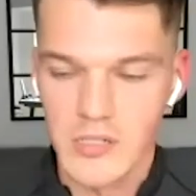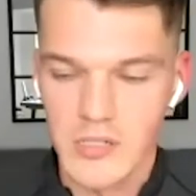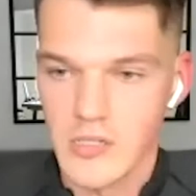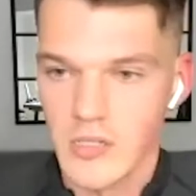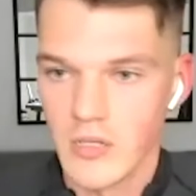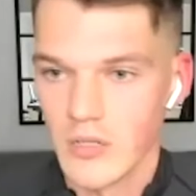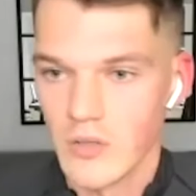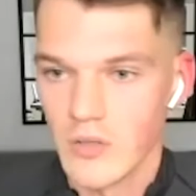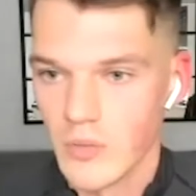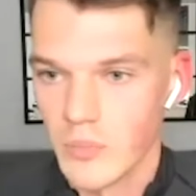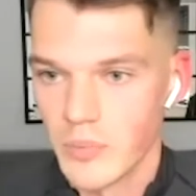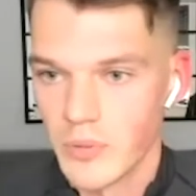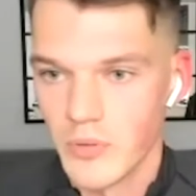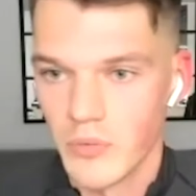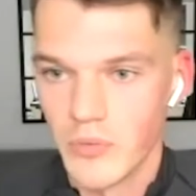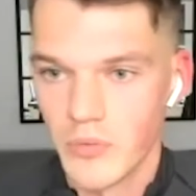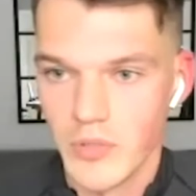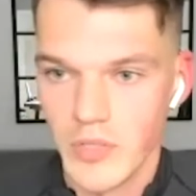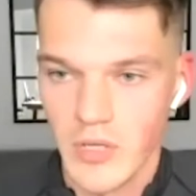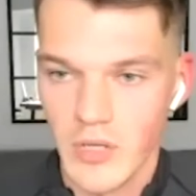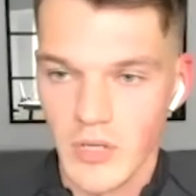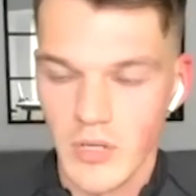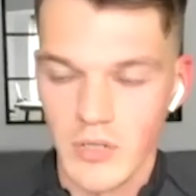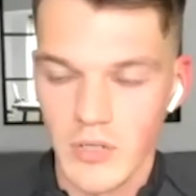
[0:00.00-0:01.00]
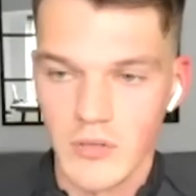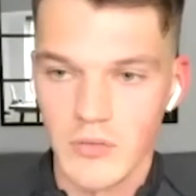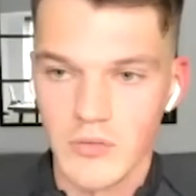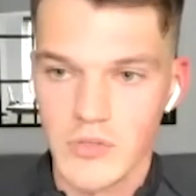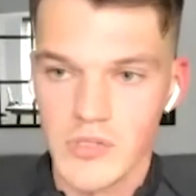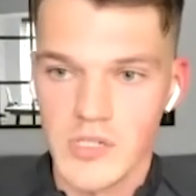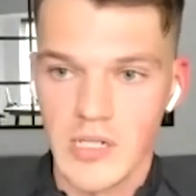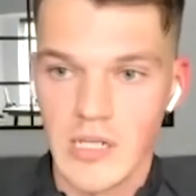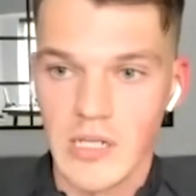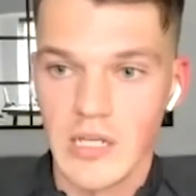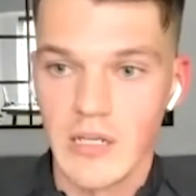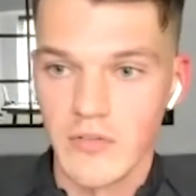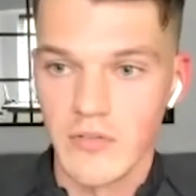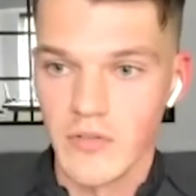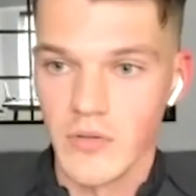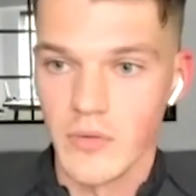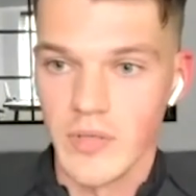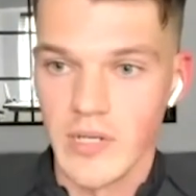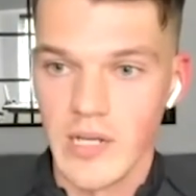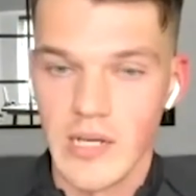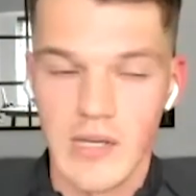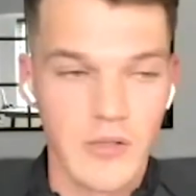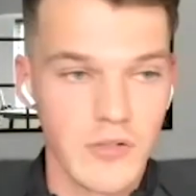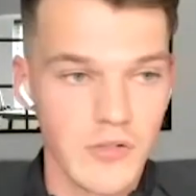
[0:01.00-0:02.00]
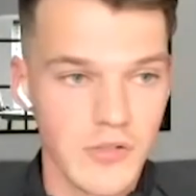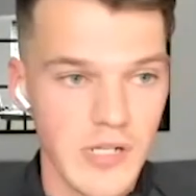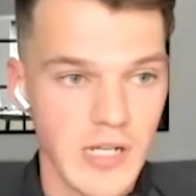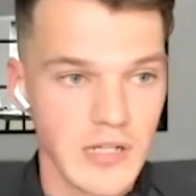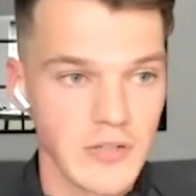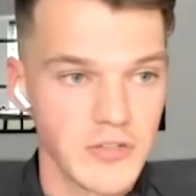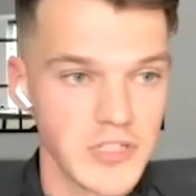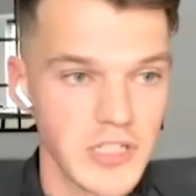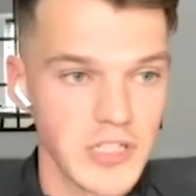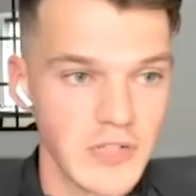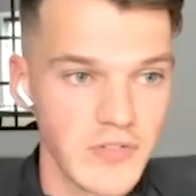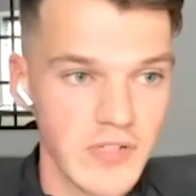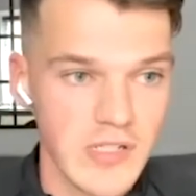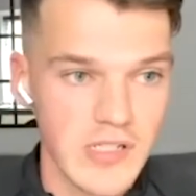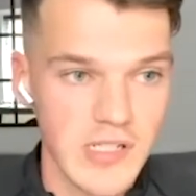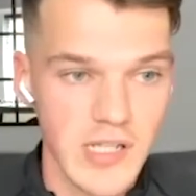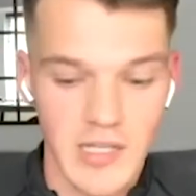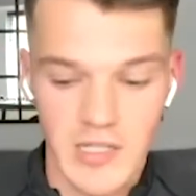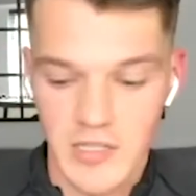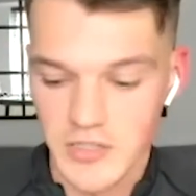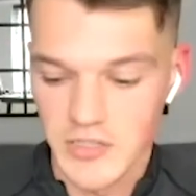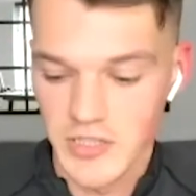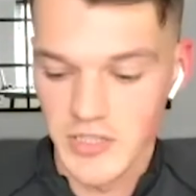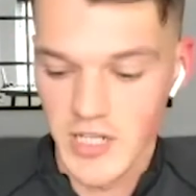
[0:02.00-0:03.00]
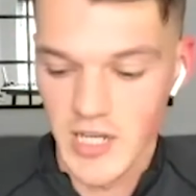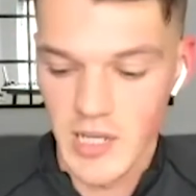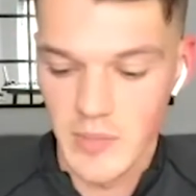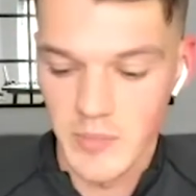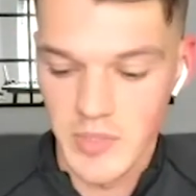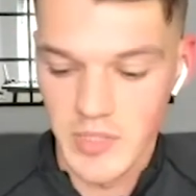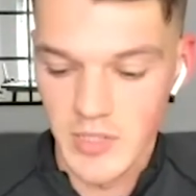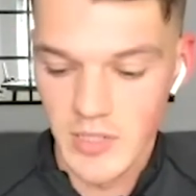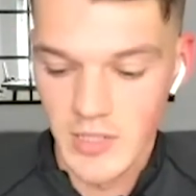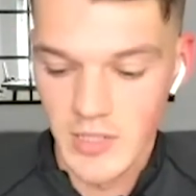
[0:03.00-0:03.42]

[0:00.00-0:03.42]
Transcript: a guy called Paul and a guy called Steve, who's now chief exec and chairman.